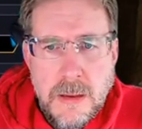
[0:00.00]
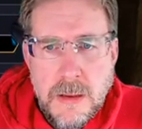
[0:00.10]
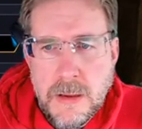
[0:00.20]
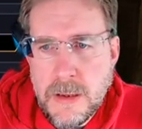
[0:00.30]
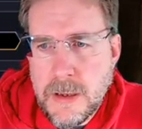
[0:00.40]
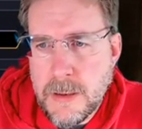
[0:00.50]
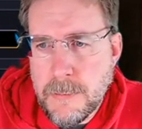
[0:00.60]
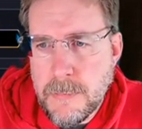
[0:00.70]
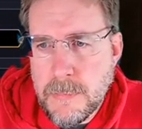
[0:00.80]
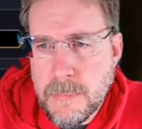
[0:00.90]

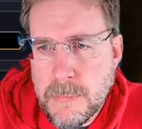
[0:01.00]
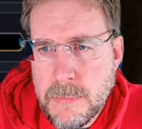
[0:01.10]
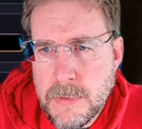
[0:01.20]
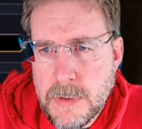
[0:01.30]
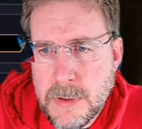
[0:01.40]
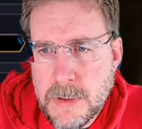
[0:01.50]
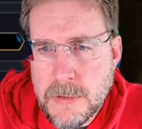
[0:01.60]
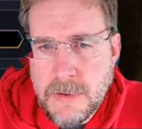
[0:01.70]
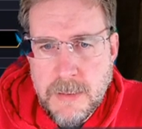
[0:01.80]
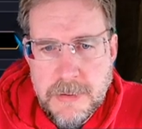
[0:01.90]
Um,
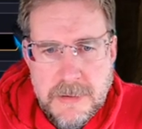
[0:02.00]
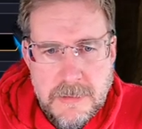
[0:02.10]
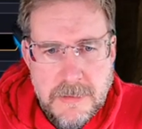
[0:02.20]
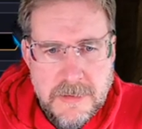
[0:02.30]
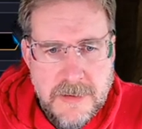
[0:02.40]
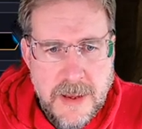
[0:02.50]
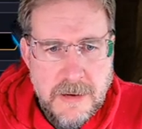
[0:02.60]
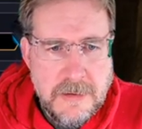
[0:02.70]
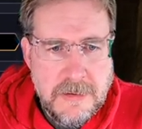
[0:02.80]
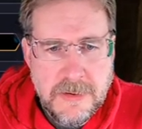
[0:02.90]
grab it,
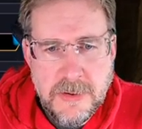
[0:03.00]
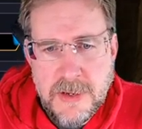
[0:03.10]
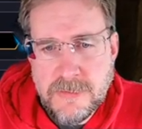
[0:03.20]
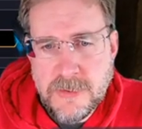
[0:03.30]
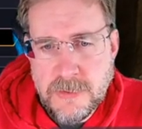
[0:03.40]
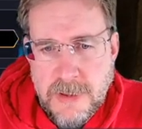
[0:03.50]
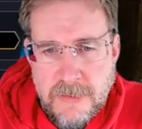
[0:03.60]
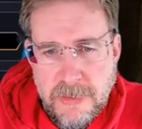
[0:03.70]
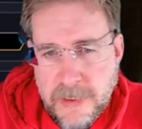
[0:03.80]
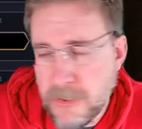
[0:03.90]
done. You don't have to do
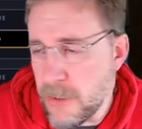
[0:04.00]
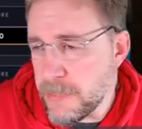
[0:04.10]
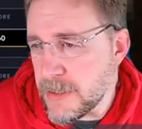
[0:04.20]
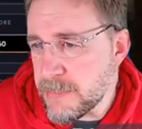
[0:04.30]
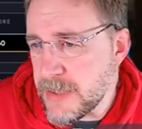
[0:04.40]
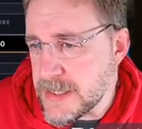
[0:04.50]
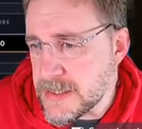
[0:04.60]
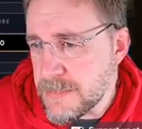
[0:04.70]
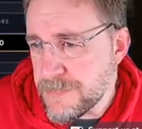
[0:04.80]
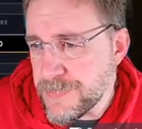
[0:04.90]
everything copy and
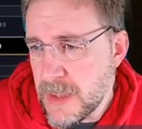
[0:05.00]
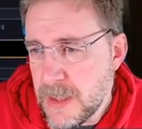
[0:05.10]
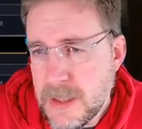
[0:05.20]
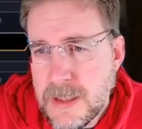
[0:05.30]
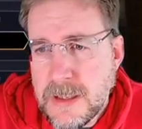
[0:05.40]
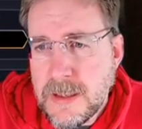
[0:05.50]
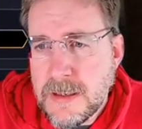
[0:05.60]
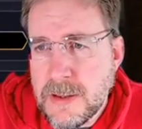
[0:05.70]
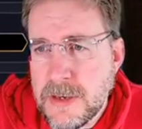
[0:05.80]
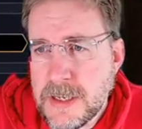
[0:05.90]
paste.
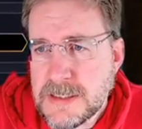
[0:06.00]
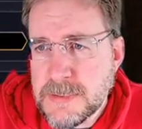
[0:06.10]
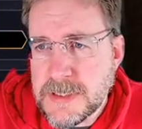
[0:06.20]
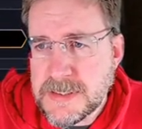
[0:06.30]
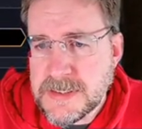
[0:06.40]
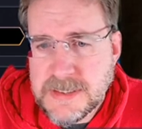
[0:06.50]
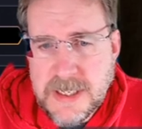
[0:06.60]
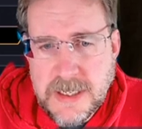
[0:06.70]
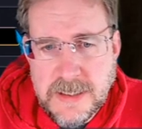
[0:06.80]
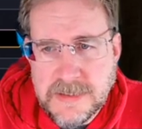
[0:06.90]
Now the next one is
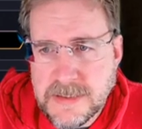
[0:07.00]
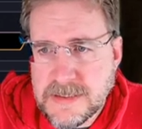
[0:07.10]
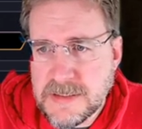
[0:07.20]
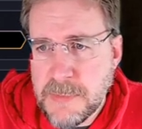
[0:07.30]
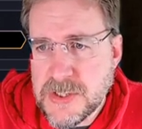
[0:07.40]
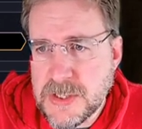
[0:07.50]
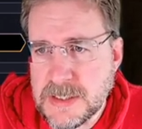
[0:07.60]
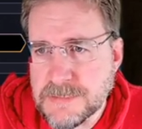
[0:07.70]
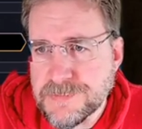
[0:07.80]
signs, that's a specialism.